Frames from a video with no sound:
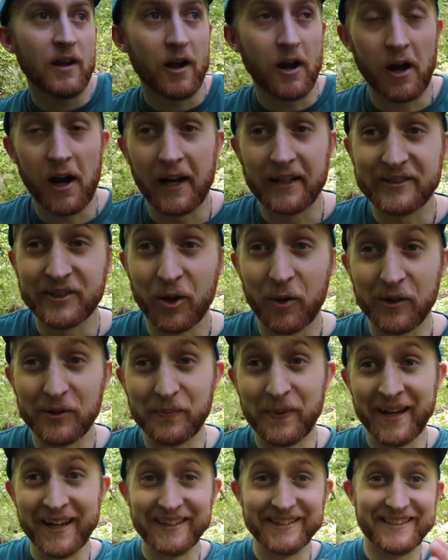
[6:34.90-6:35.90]
All right, so it's
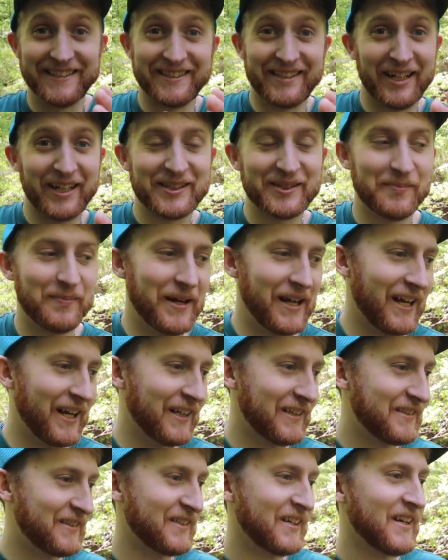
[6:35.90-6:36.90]
been 6
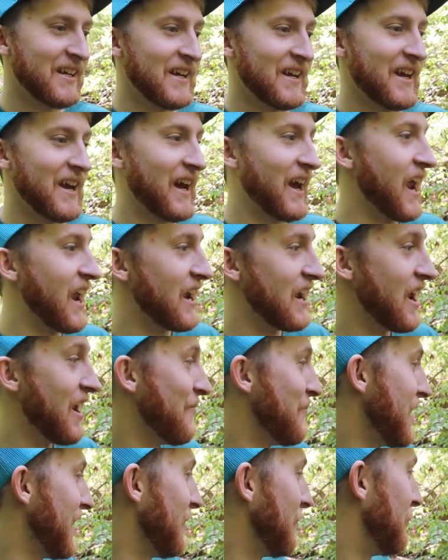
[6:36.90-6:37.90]
minutes and I
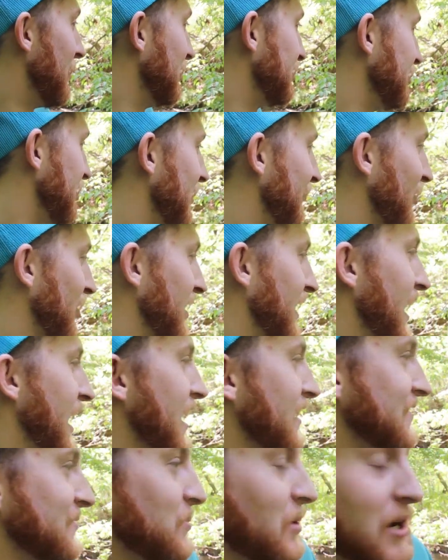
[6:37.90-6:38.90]
made a bunch of different casts,